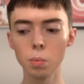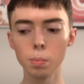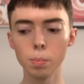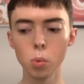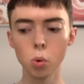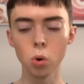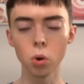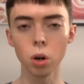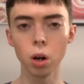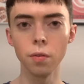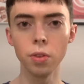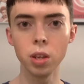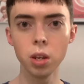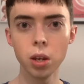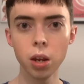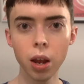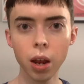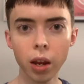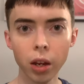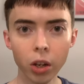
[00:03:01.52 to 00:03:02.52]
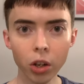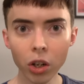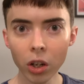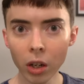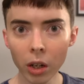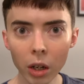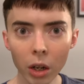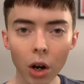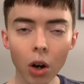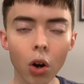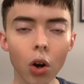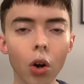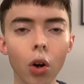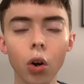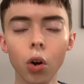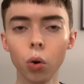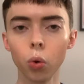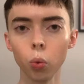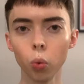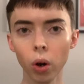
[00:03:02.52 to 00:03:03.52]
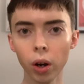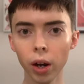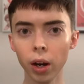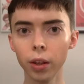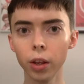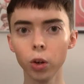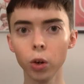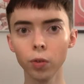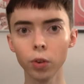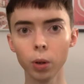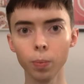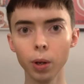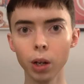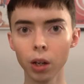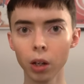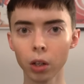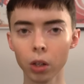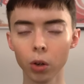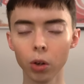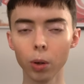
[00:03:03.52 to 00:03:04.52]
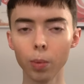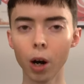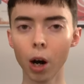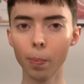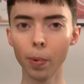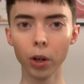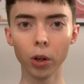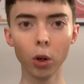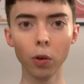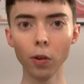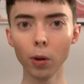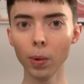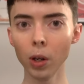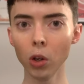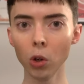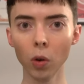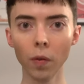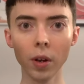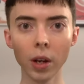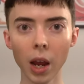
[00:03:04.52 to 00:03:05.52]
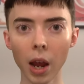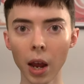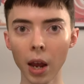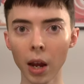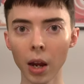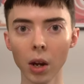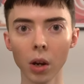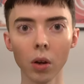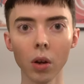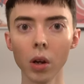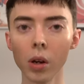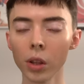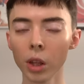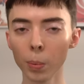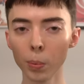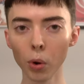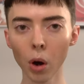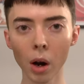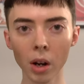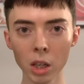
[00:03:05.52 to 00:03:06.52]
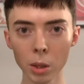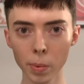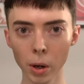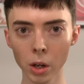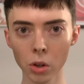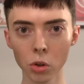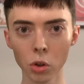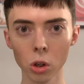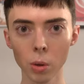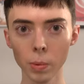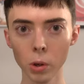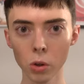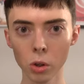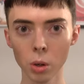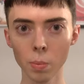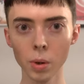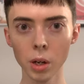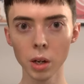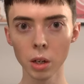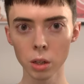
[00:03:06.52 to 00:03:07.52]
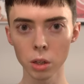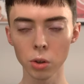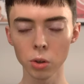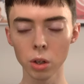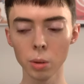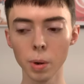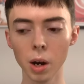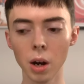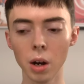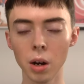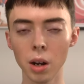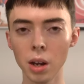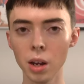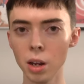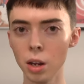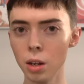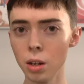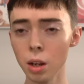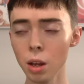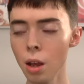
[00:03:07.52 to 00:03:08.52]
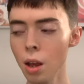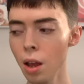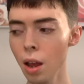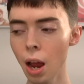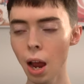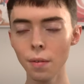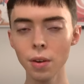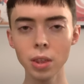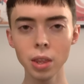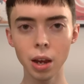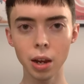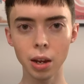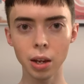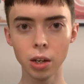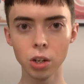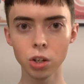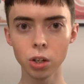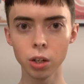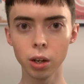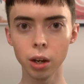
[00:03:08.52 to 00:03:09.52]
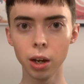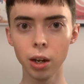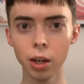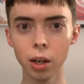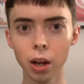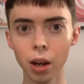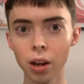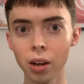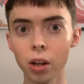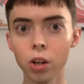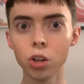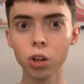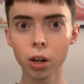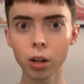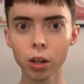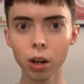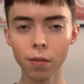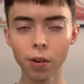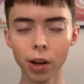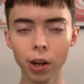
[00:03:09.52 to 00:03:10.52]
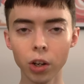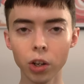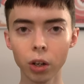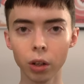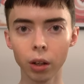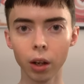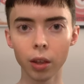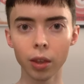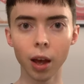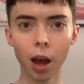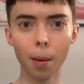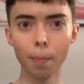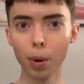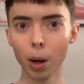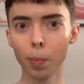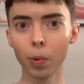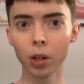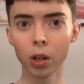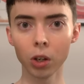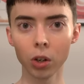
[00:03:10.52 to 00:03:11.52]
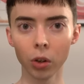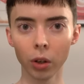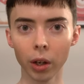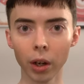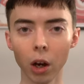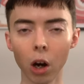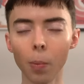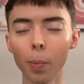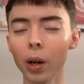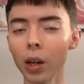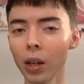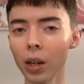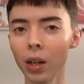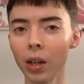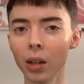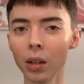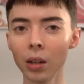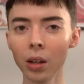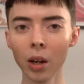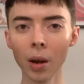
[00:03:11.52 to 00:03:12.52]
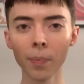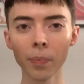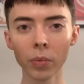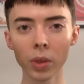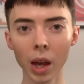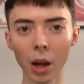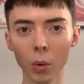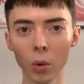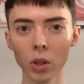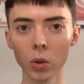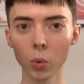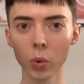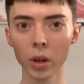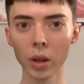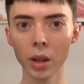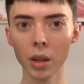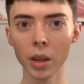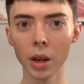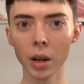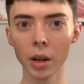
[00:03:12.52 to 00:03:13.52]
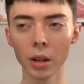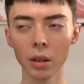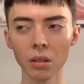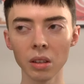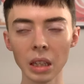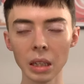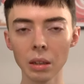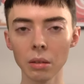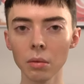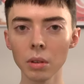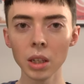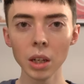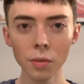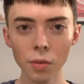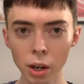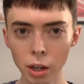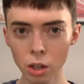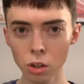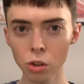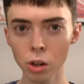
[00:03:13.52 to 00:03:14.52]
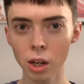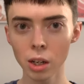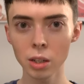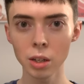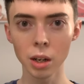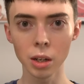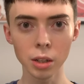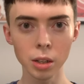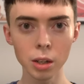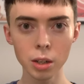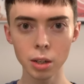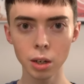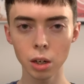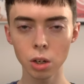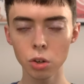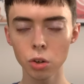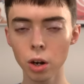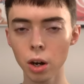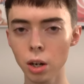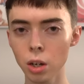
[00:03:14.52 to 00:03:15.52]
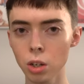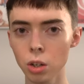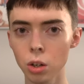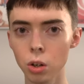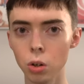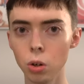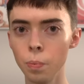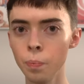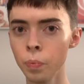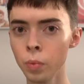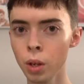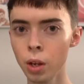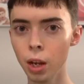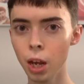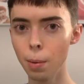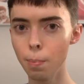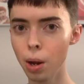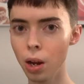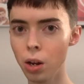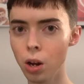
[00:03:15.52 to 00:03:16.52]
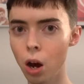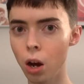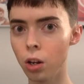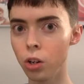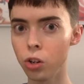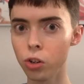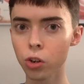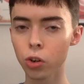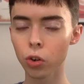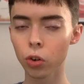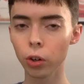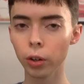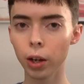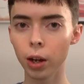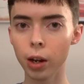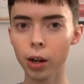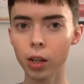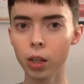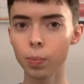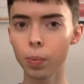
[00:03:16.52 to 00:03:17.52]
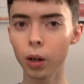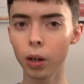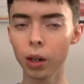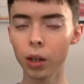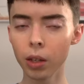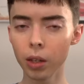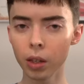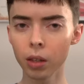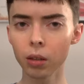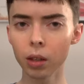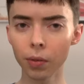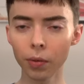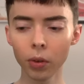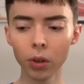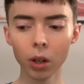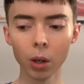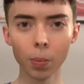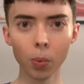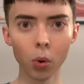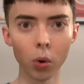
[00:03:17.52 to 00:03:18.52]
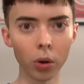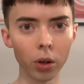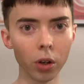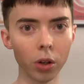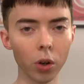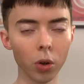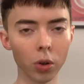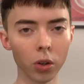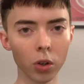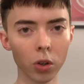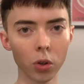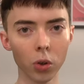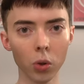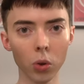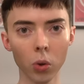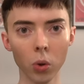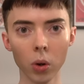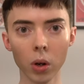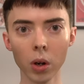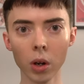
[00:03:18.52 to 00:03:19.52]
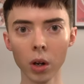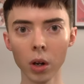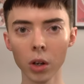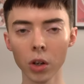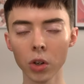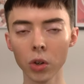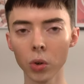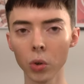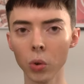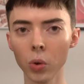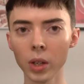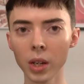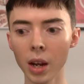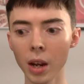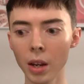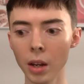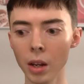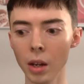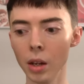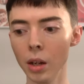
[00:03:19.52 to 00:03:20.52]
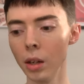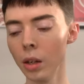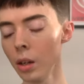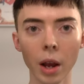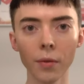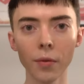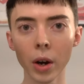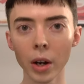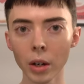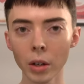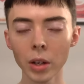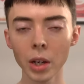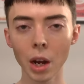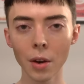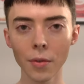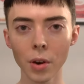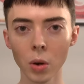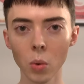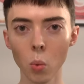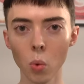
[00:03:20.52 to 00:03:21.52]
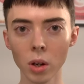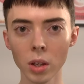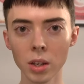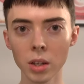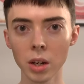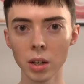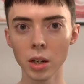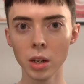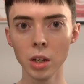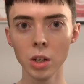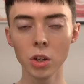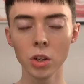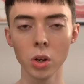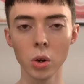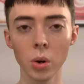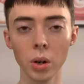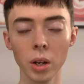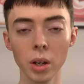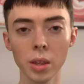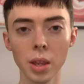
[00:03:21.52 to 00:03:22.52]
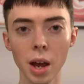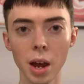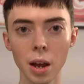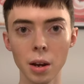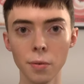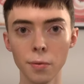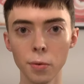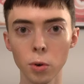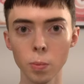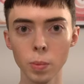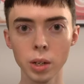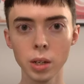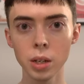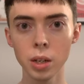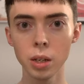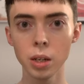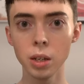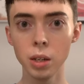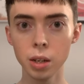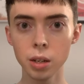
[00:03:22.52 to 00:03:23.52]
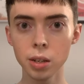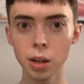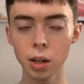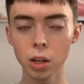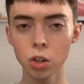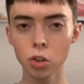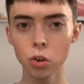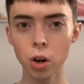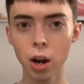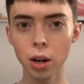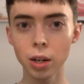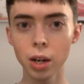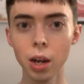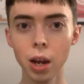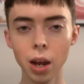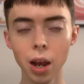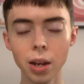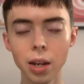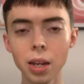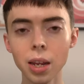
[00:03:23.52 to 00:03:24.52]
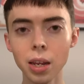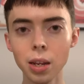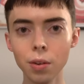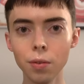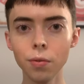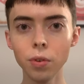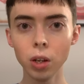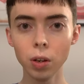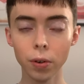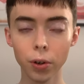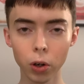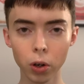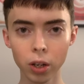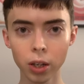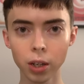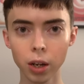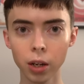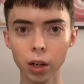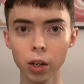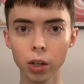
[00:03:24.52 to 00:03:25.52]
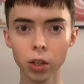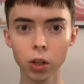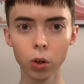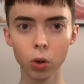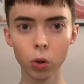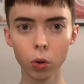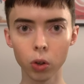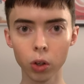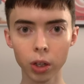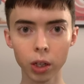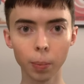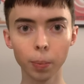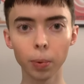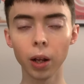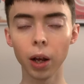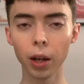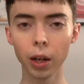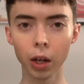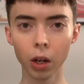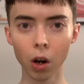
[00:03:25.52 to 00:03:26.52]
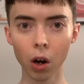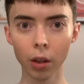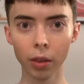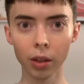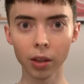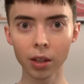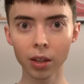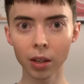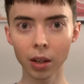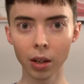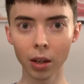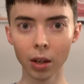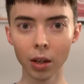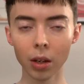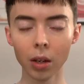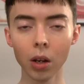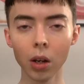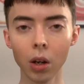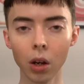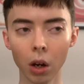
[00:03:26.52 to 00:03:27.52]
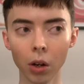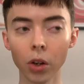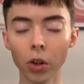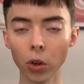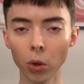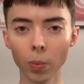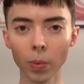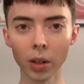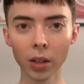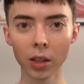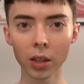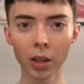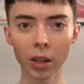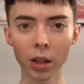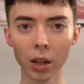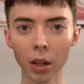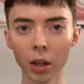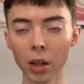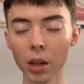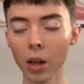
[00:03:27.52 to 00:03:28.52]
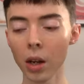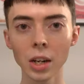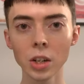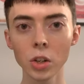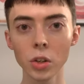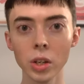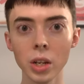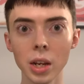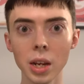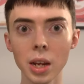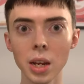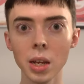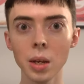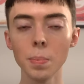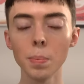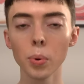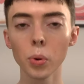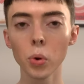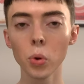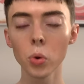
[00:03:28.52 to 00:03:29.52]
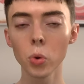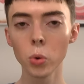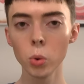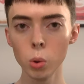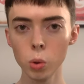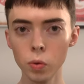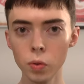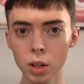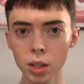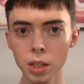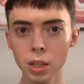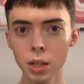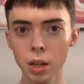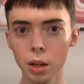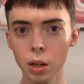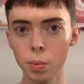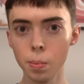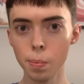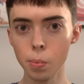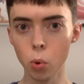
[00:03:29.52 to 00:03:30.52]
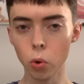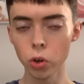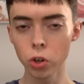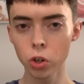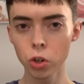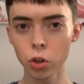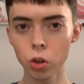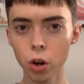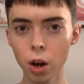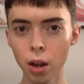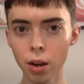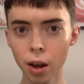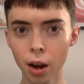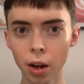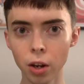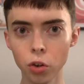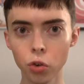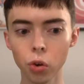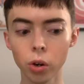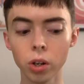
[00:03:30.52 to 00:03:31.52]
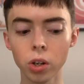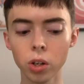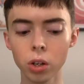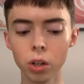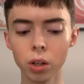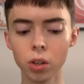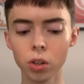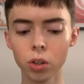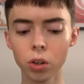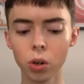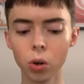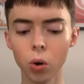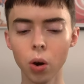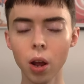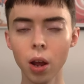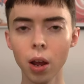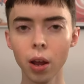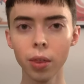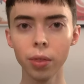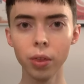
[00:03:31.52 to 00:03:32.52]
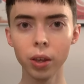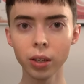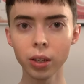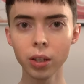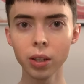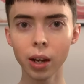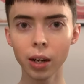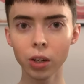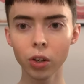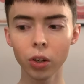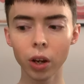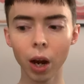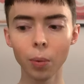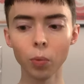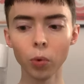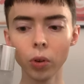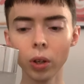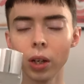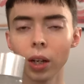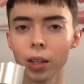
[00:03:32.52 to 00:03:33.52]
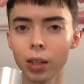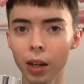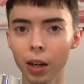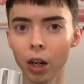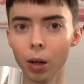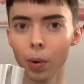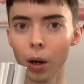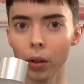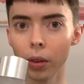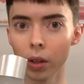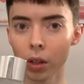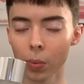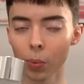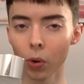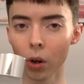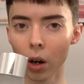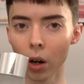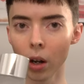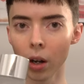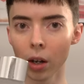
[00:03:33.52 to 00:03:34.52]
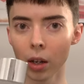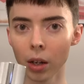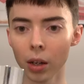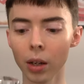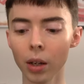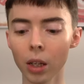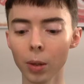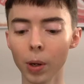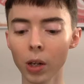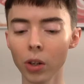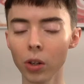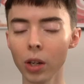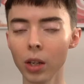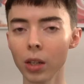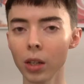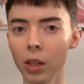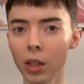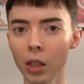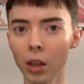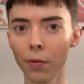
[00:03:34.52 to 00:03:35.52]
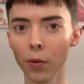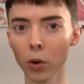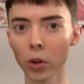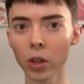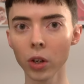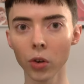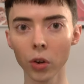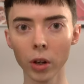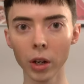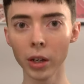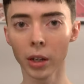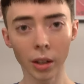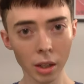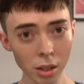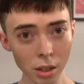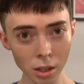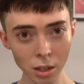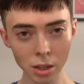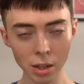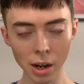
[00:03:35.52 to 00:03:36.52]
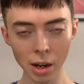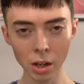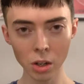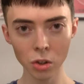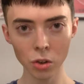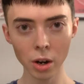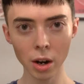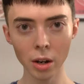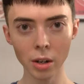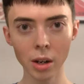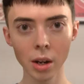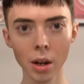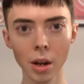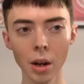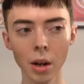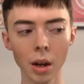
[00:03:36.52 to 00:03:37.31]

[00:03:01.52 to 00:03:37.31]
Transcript: more of the aging ray that you have to be concerned about, but UVB, UVA, the broad spectrum you should be concerned about. And having that agent, a, an adjunctive agent like that may potentially help. Again, that was with uh, leaf extracts, not yeast extracts. So it may not generalize, but it's definitely an important note to to take in. And finally, I found one study showing that fermented yeast extract, an in vivo study, so just applying it on the skin, on human skin, actually improved skin moisture and hydration. So this is actually, I'm really excited about this product, especially since the first ingredient is yeast extract.